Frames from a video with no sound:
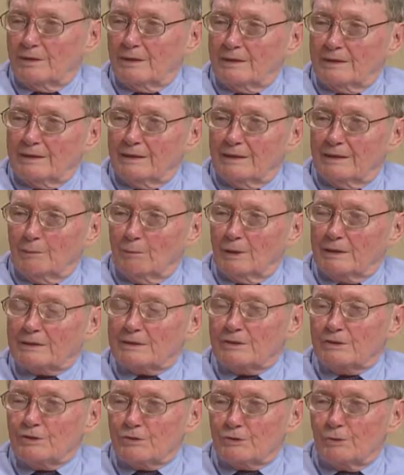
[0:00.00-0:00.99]
uh,
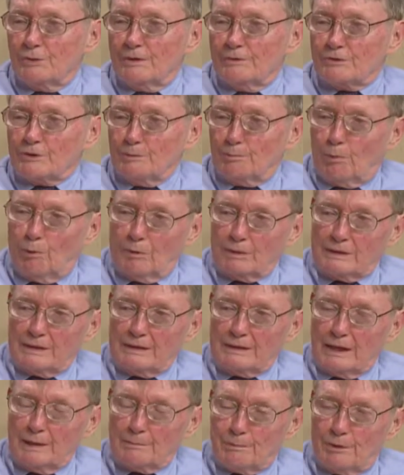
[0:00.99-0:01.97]
what sort of support
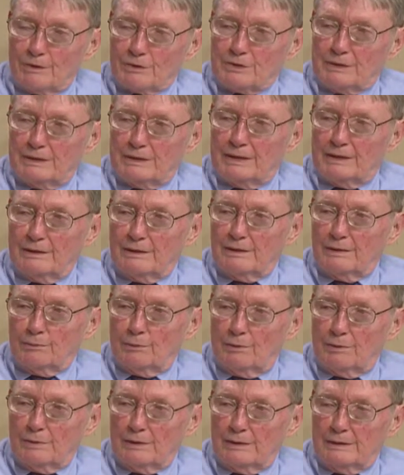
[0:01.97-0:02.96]
that that person in
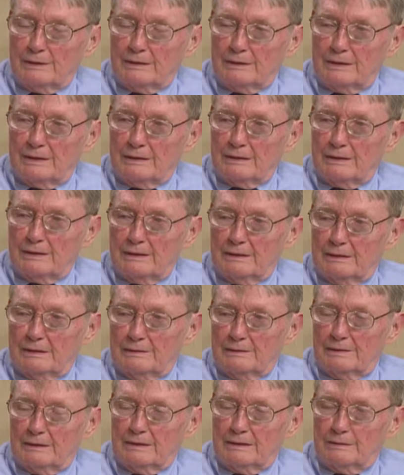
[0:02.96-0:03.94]
in
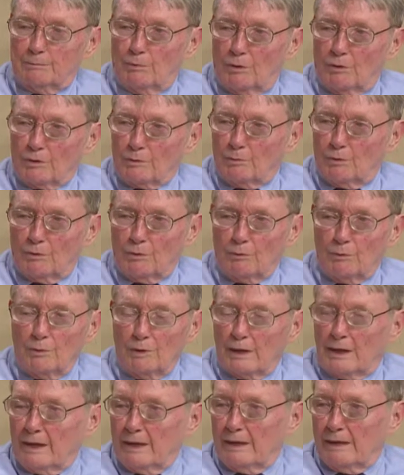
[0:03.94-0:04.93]
uh, in, Baltimore
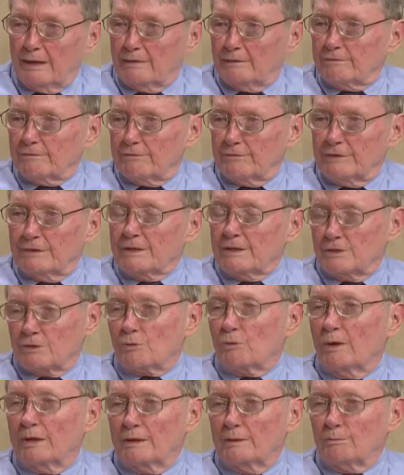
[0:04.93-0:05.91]
will have is
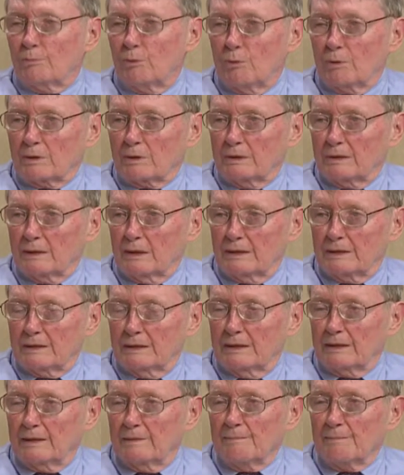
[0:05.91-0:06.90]
quite important, I right.
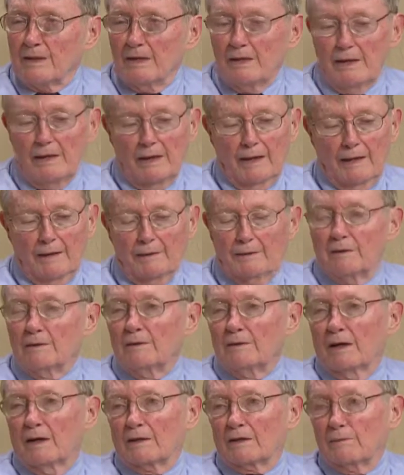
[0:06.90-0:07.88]
think. And
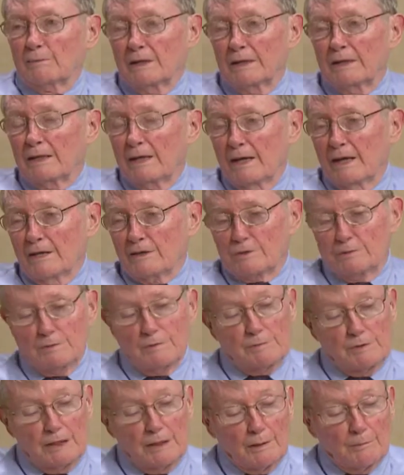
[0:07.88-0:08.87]
our committee has
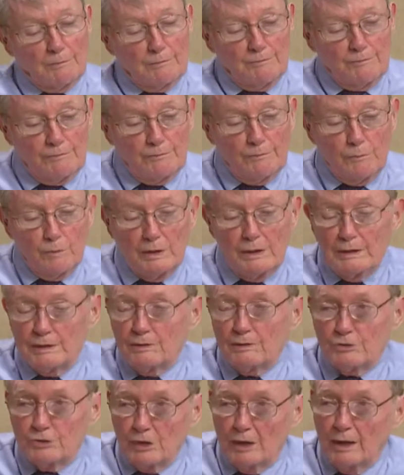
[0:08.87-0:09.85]
done a really
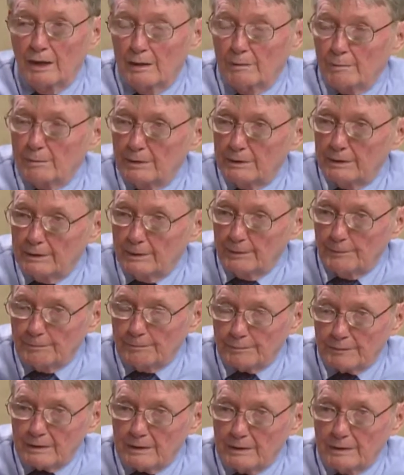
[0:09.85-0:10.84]
good job,
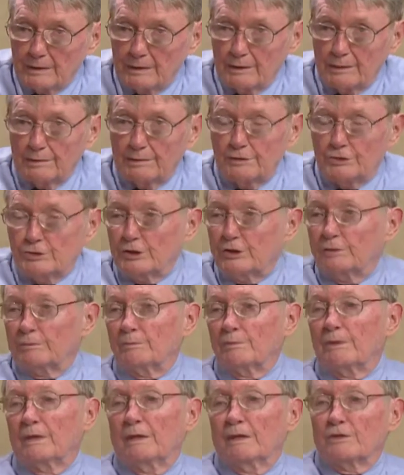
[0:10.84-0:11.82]
um, uh,
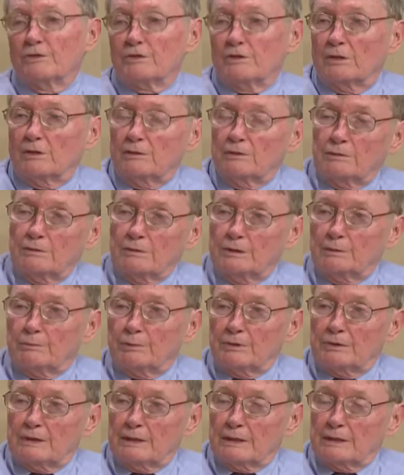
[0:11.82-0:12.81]
Jim and Zoe in
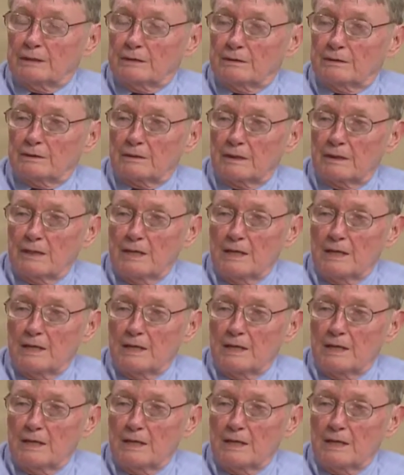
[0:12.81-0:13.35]
particular